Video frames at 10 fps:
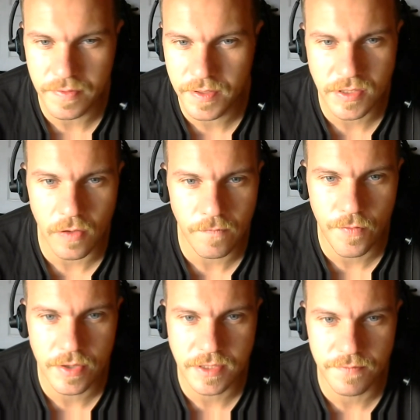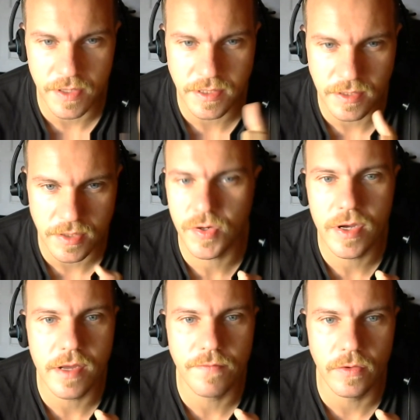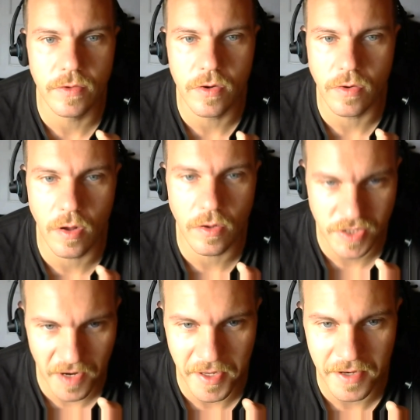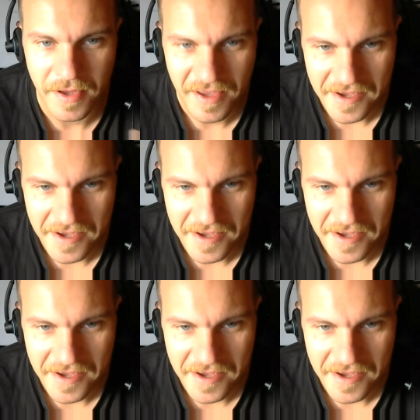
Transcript: the sole force of this destroying of the local culture. I mean,